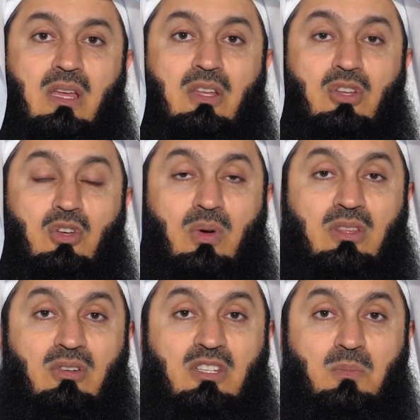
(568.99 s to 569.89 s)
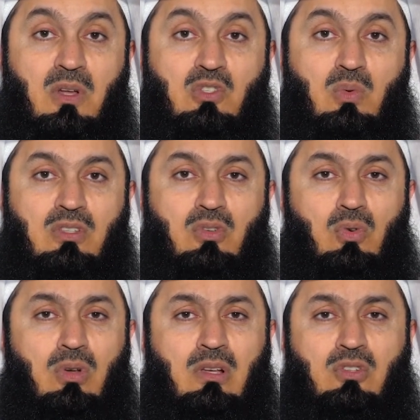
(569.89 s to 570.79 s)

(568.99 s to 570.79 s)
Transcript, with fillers: Do you know what the response was? Qul